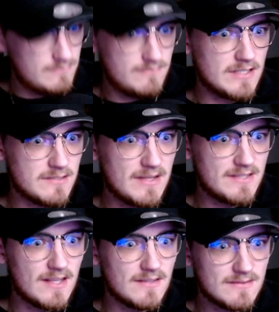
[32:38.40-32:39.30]
Doesn't make
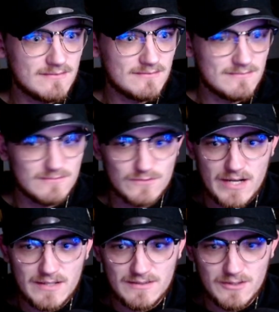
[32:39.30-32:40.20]
sense,
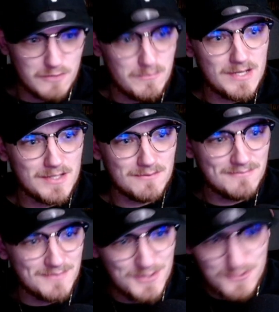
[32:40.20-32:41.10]
right? You're competing,
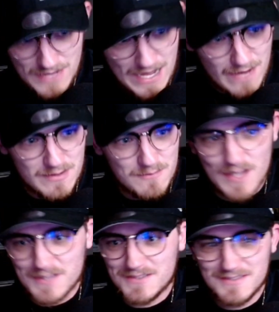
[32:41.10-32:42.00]
you got to be the
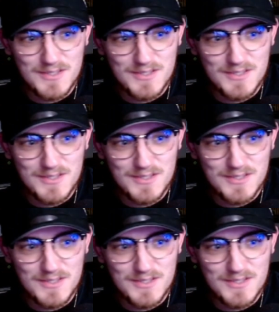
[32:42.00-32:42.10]
best.